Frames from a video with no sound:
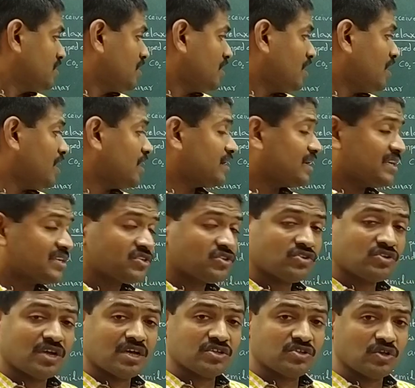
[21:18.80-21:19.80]
or
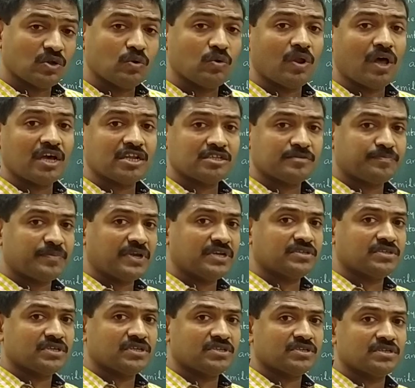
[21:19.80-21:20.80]
extracellular
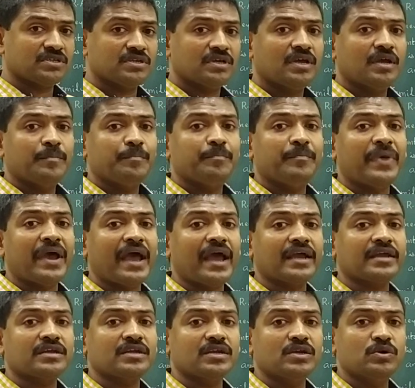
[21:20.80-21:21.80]
spaces
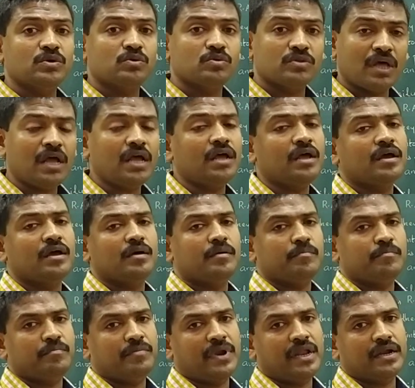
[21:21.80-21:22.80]
back into
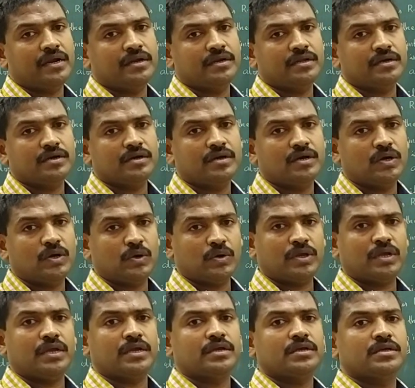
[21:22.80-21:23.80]
the blood.
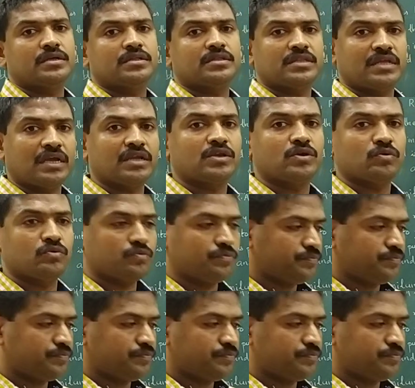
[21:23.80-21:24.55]
Okay, thank you.